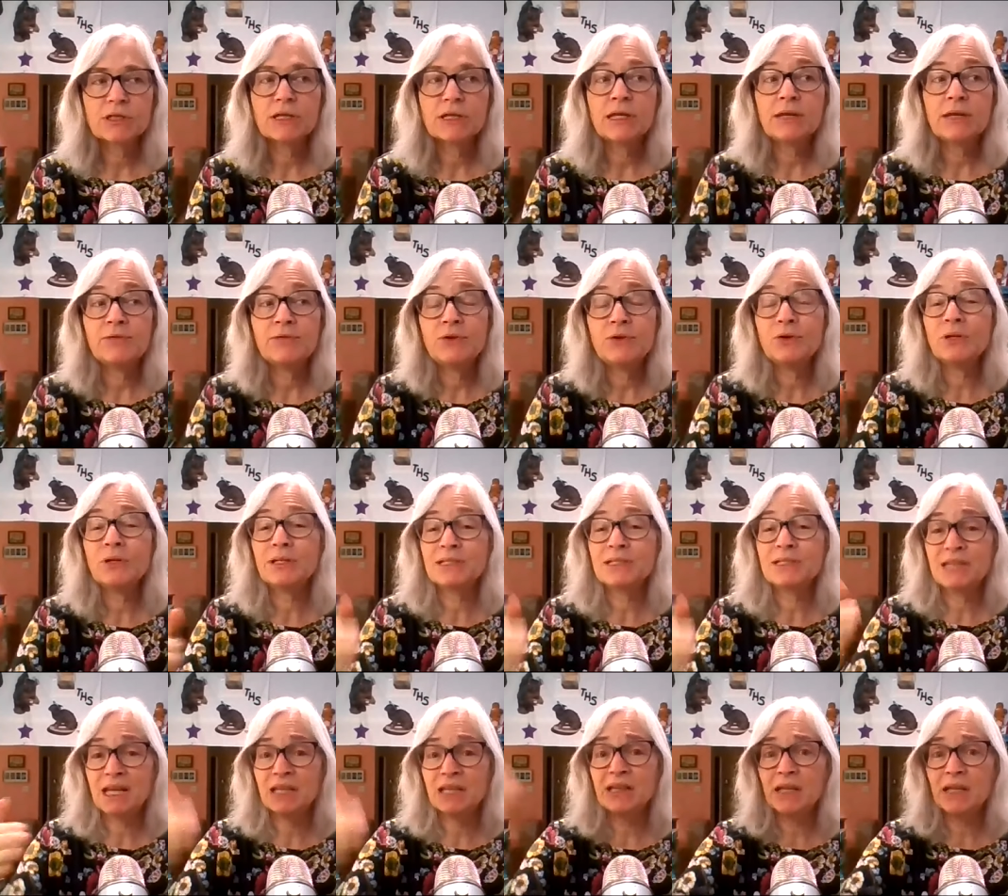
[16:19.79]
If you can
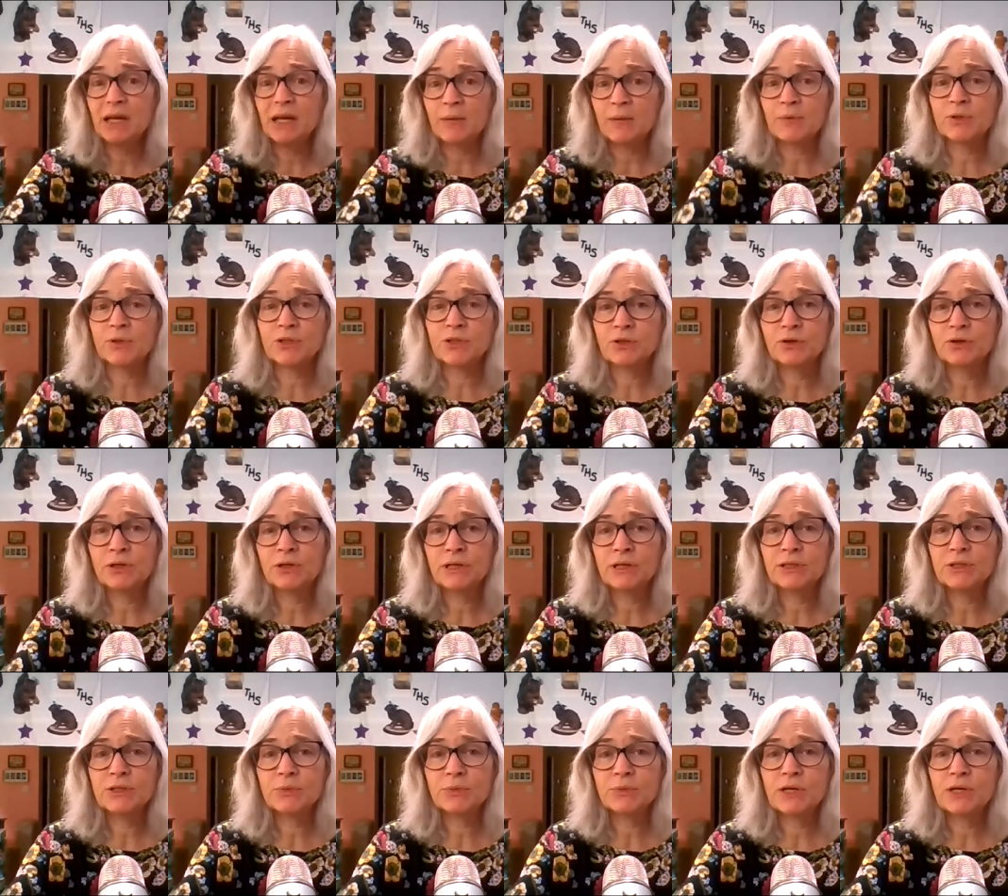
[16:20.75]
take the opportunity
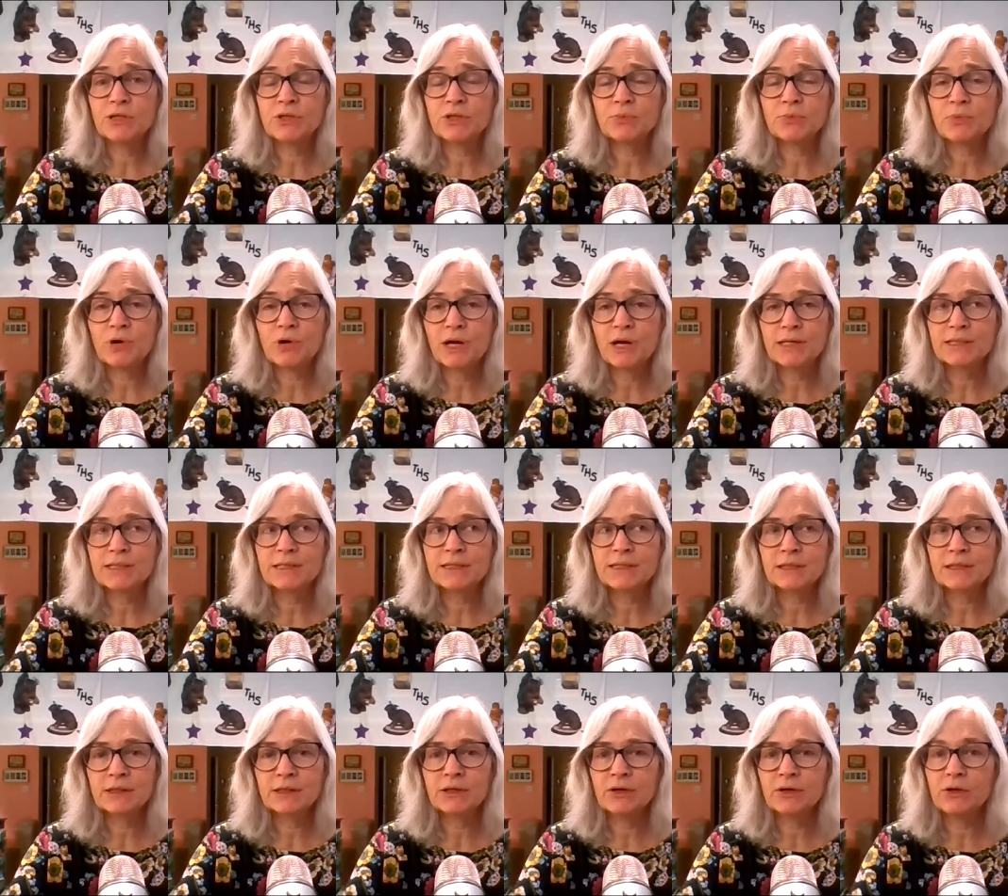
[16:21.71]
to raise your prices a
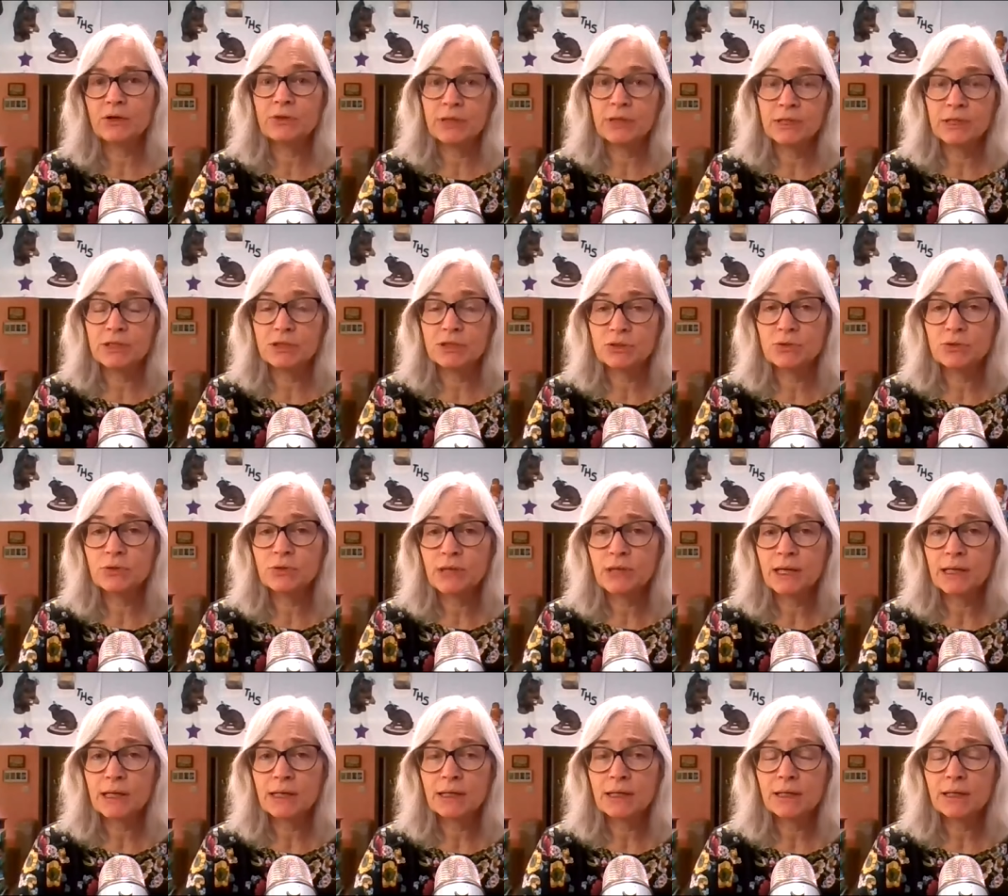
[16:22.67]
little, then do
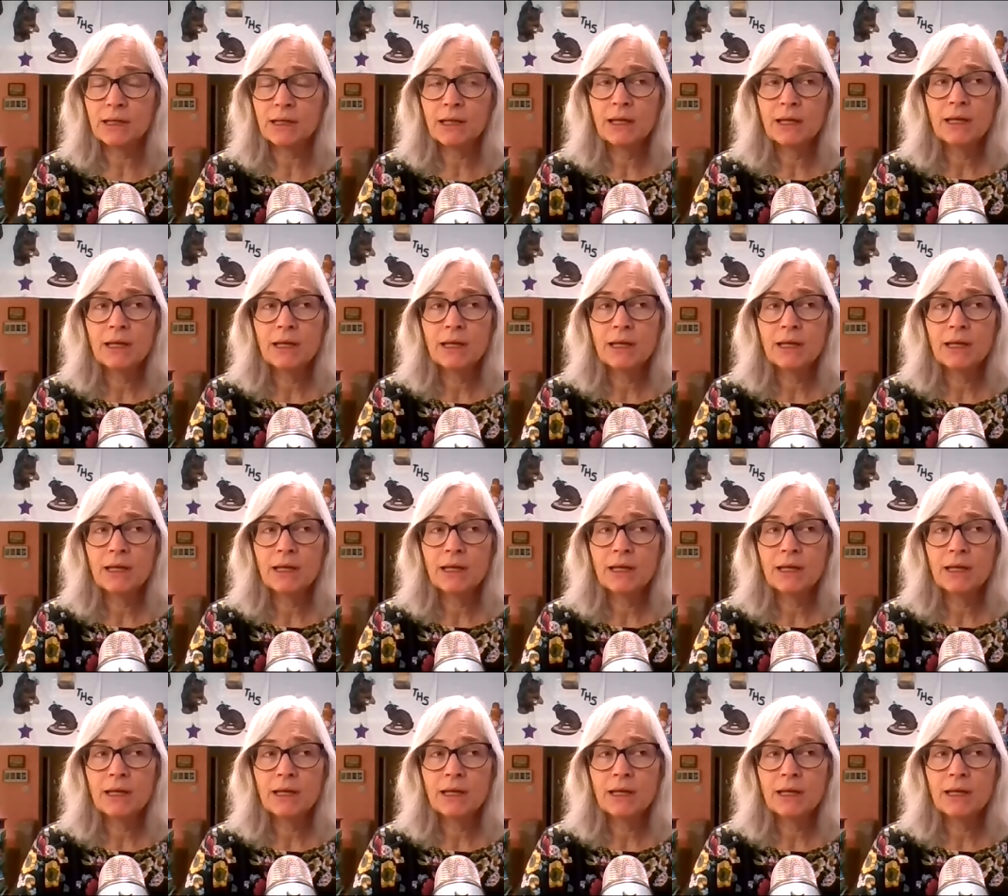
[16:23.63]
that.